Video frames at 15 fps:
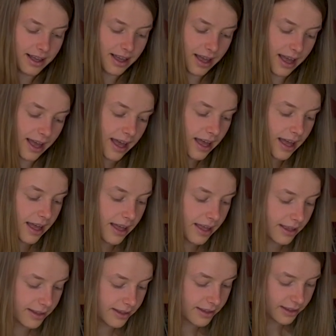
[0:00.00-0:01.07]

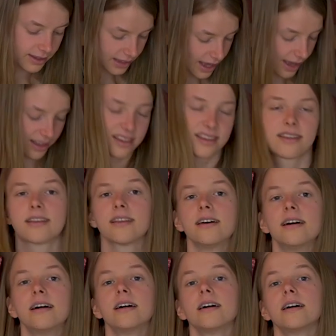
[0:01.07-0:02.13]
And yes,
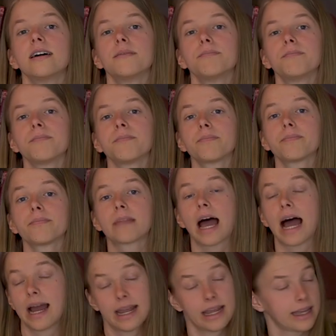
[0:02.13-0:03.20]

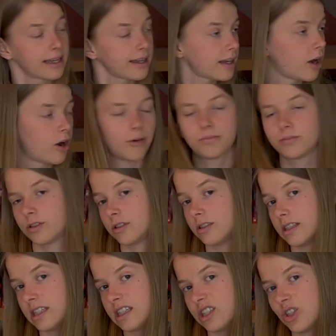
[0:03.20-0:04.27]
I hope to
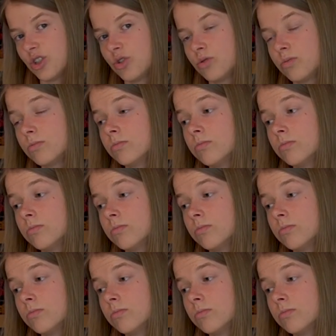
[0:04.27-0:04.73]
see you